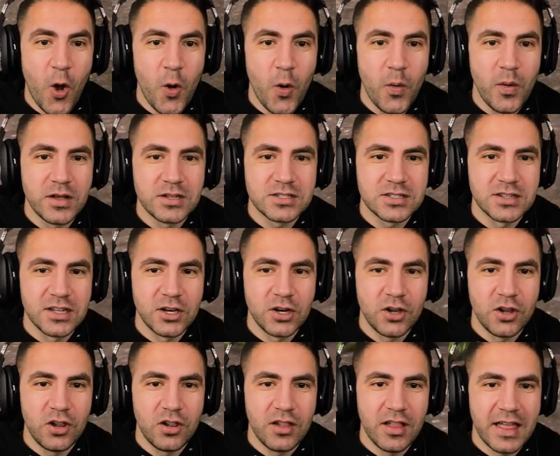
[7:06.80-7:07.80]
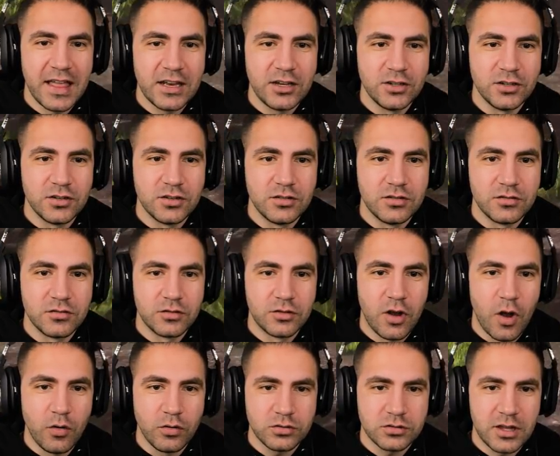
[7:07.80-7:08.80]
Oh, it's little hidden
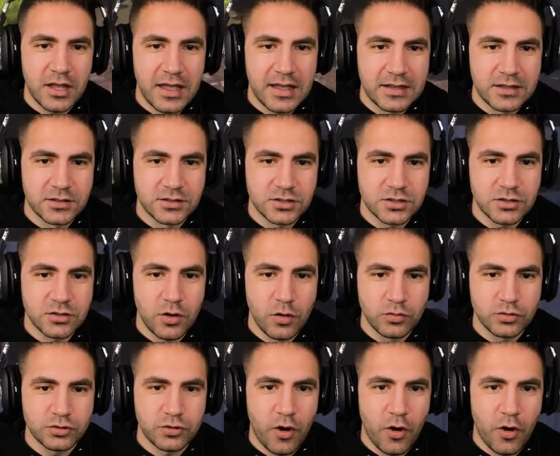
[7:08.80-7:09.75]
goat things. Goat